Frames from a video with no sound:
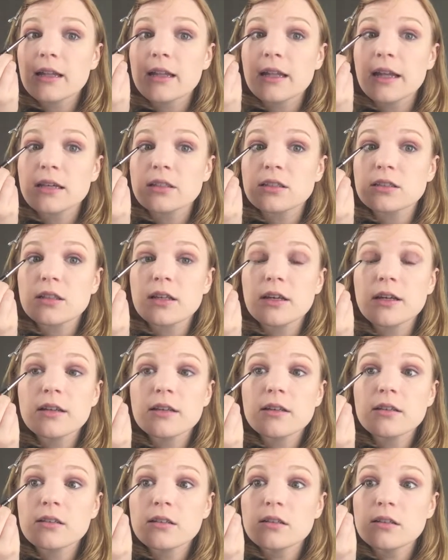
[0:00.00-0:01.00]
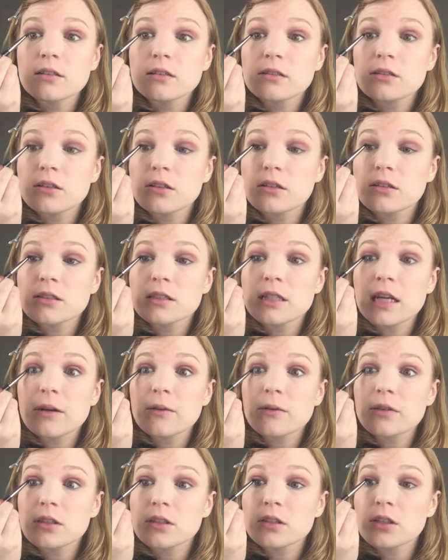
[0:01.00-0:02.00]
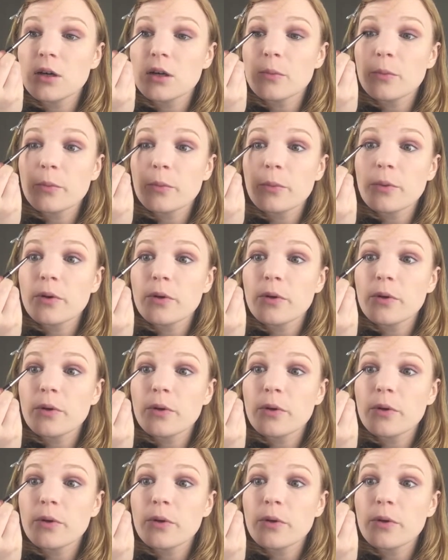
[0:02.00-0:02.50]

lash line. So start with the top.